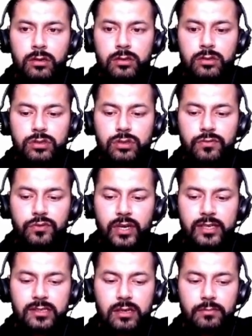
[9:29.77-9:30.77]
So for
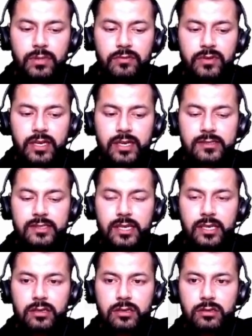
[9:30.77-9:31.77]
example, we can
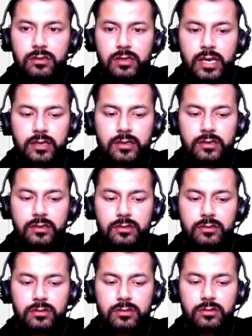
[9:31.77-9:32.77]
say that
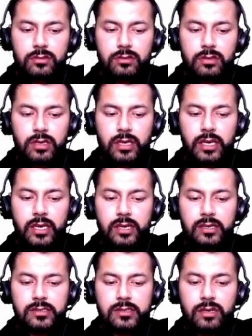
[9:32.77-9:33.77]
a
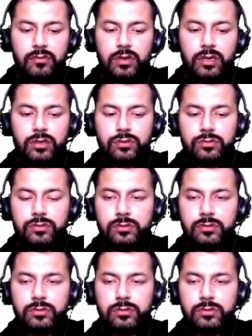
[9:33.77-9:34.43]
is equal to